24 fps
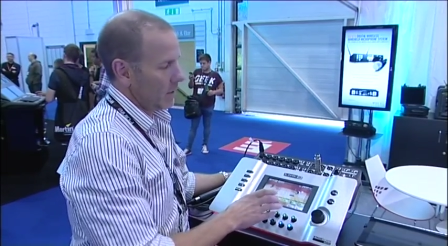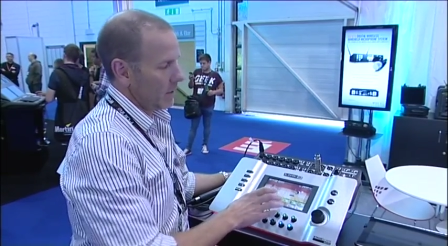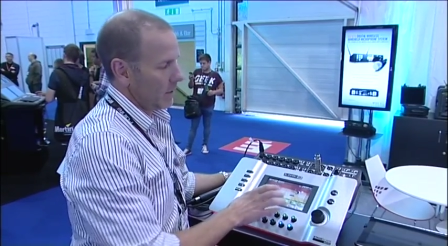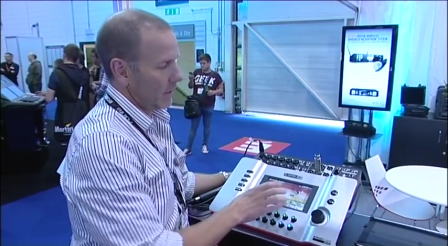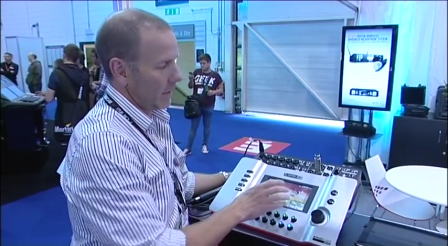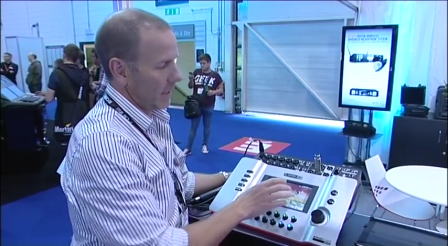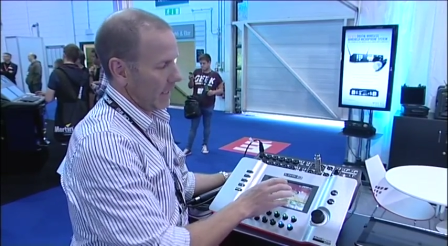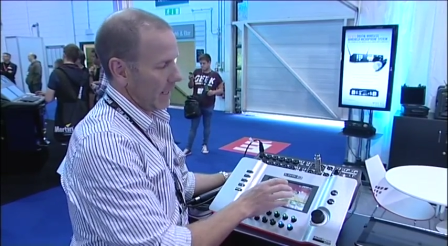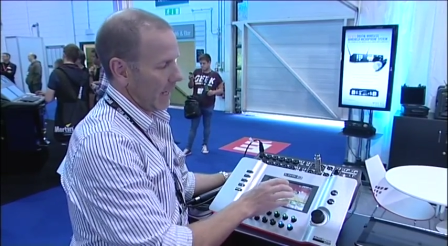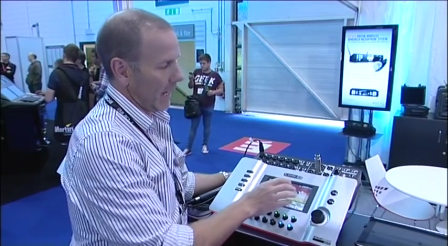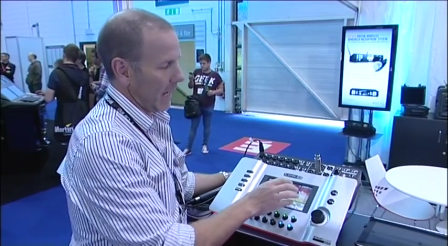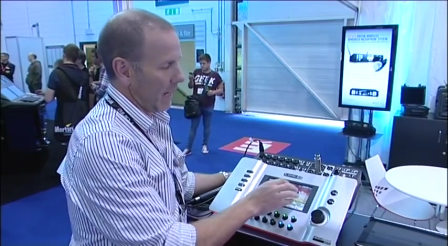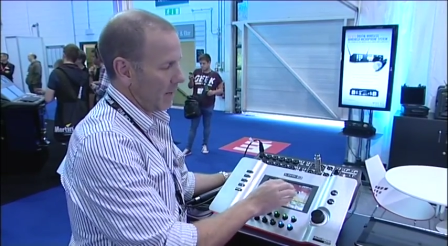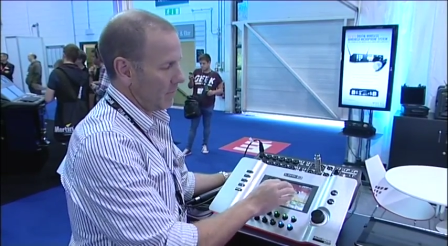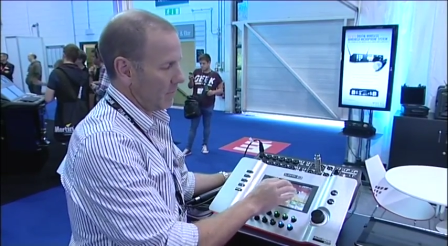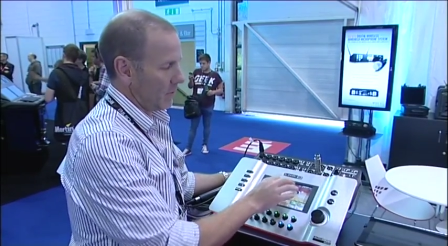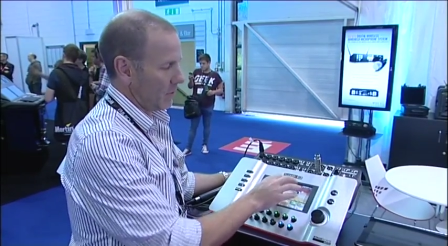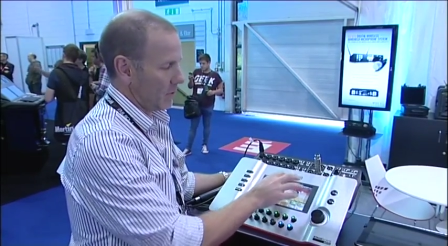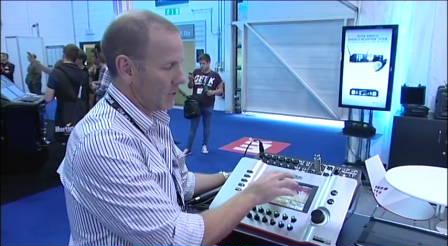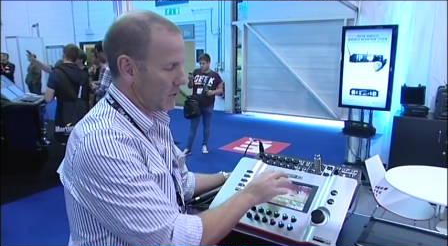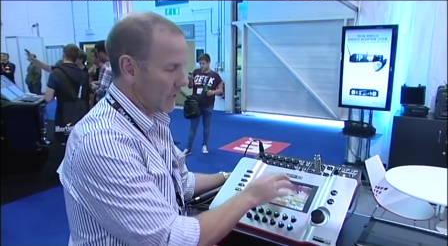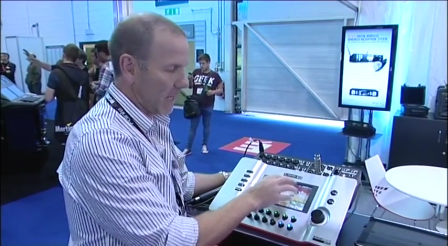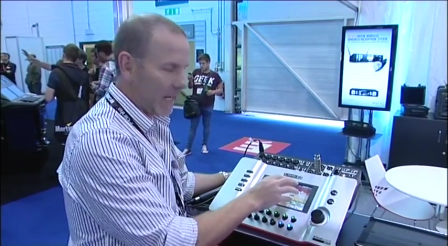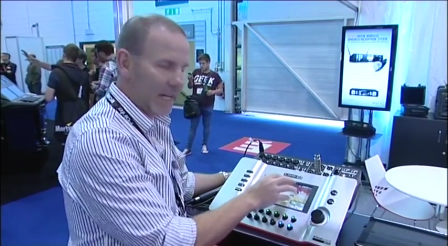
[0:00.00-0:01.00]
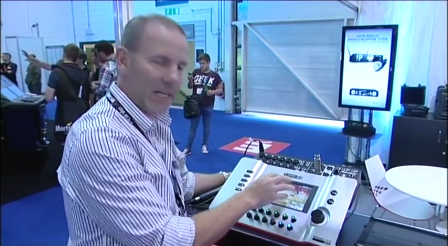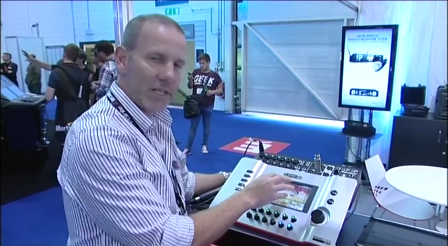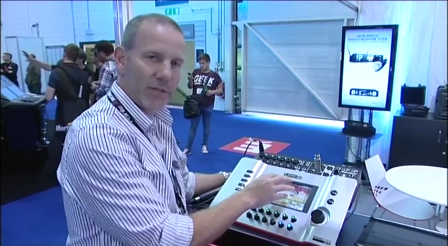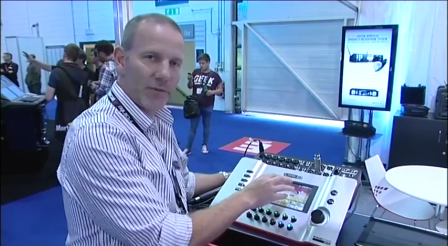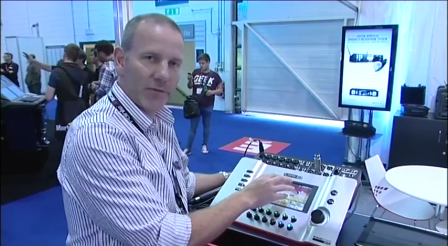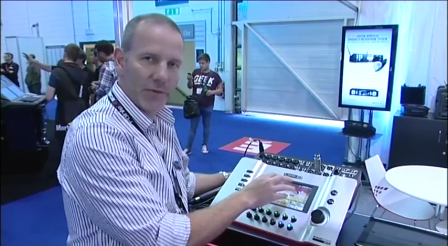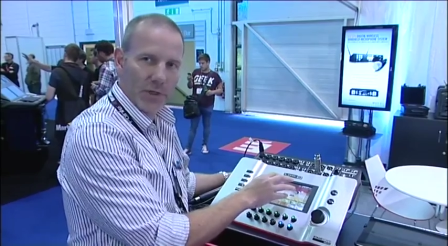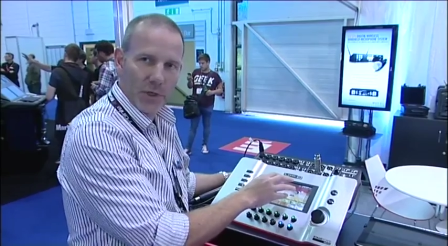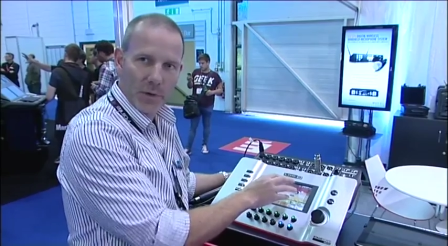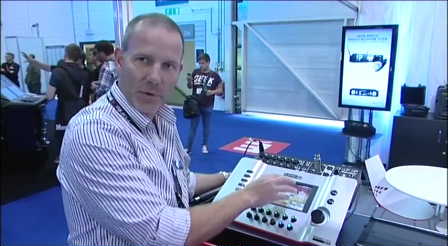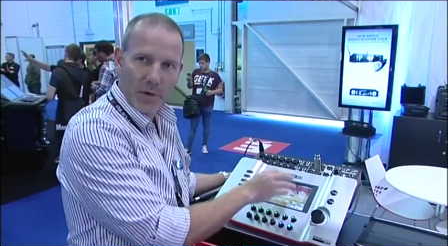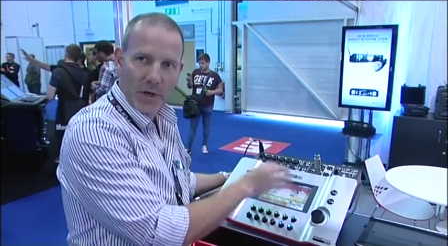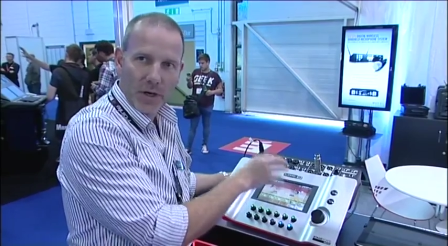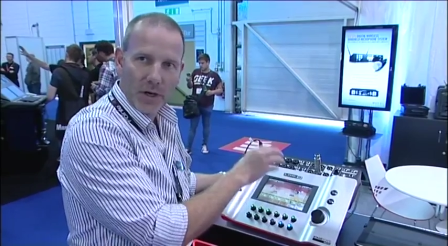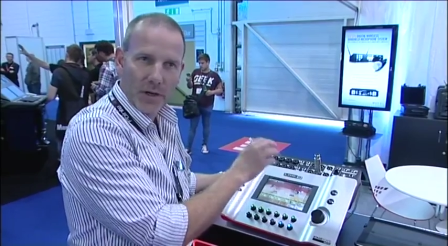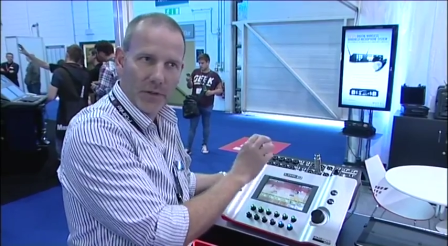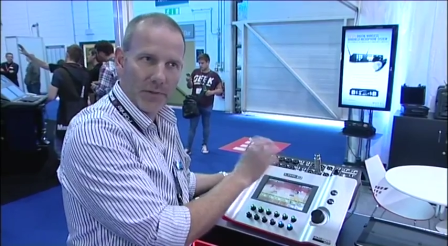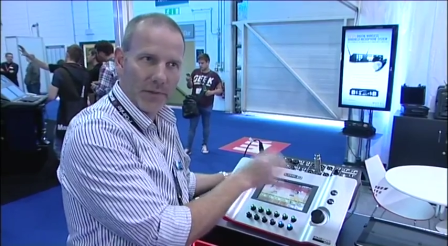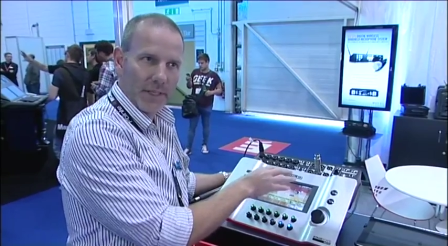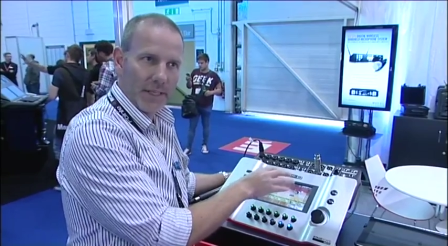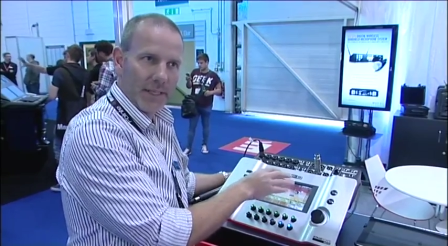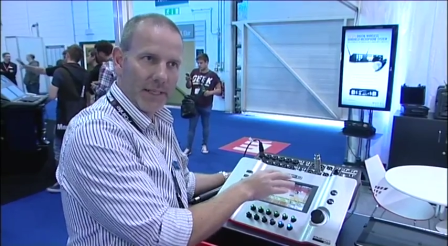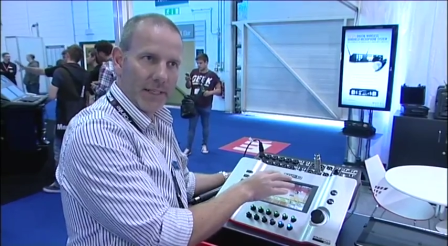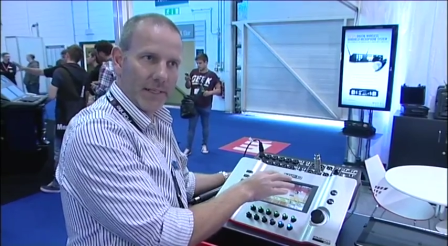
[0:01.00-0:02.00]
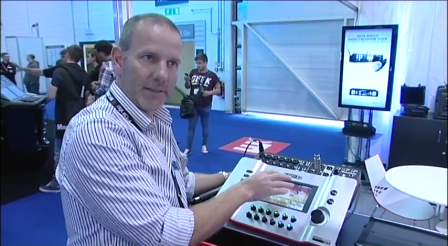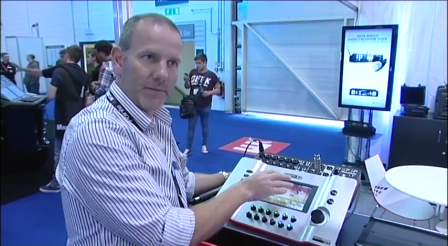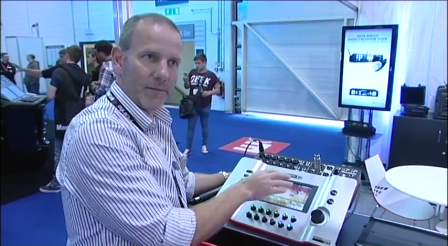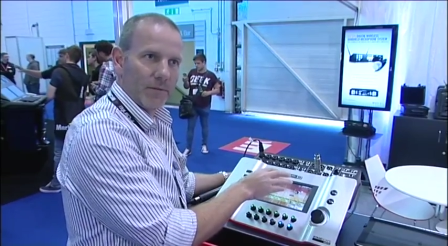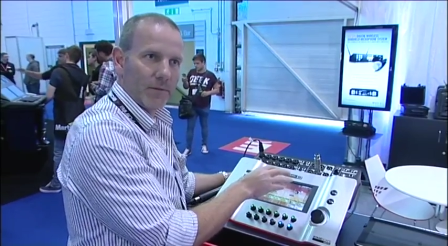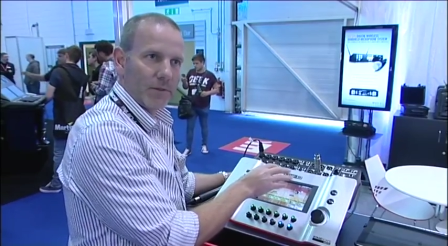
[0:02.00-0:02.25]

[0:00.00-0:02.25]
you can have the stage view on the